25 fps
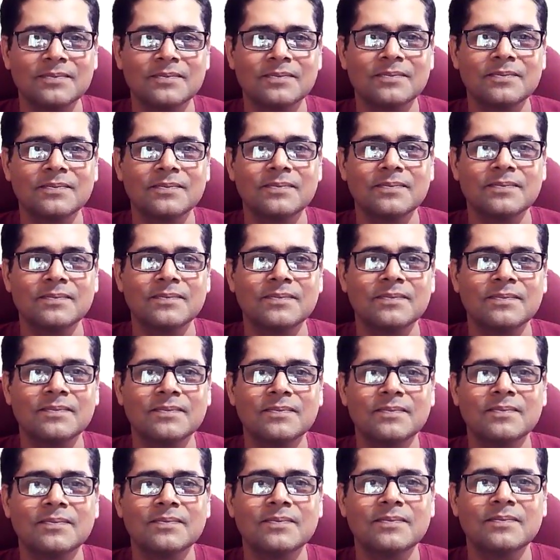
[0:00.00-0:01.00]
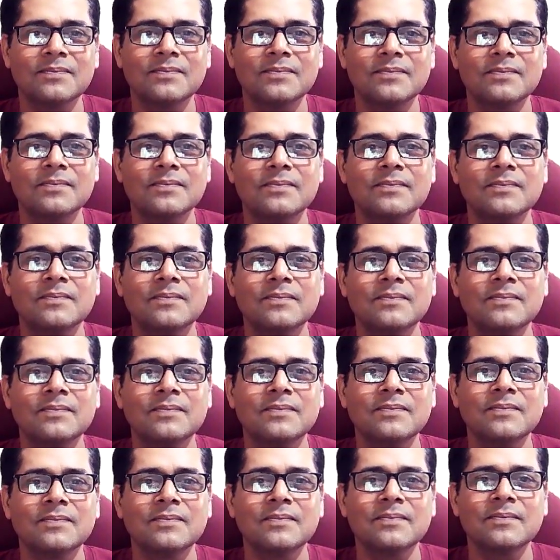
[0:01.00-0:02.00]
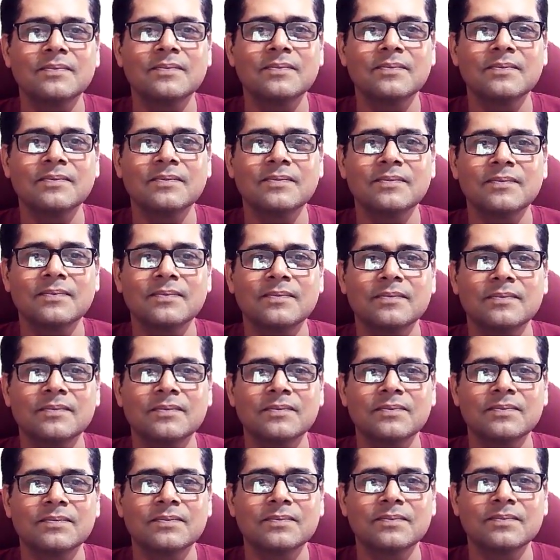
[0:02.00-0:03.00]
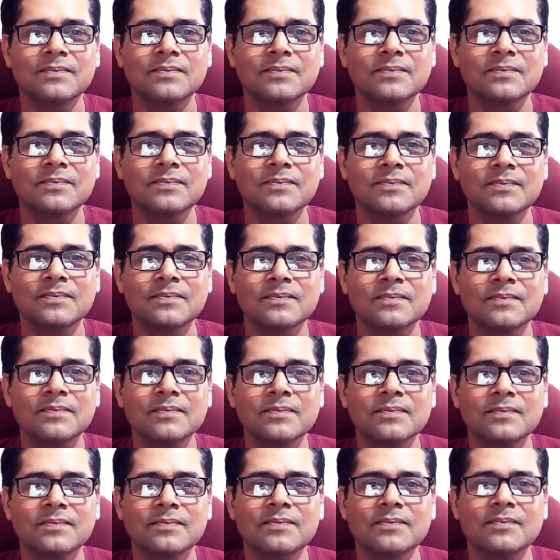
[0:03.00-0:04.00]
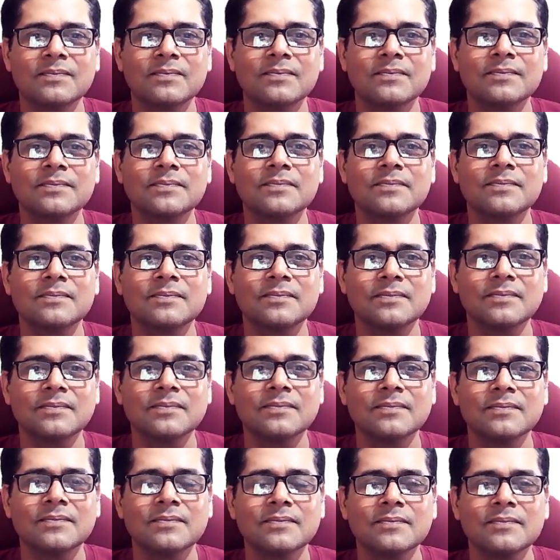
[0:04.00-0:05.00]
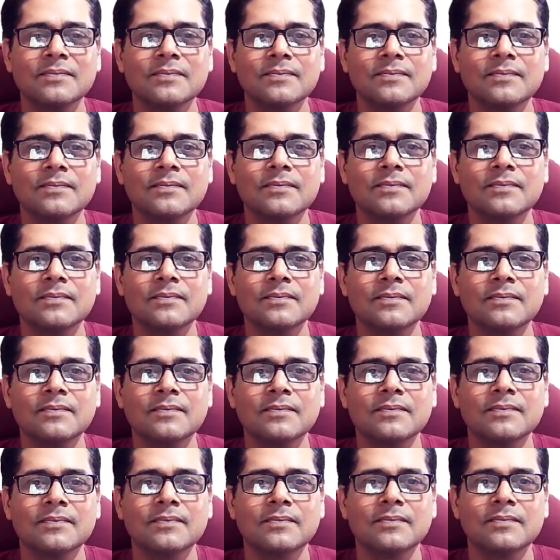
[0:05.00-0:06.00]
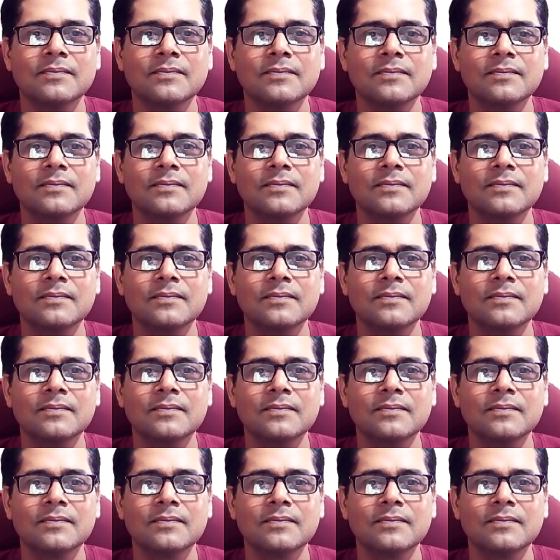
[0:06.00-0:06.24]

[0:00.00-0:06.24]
This person isn't speaking.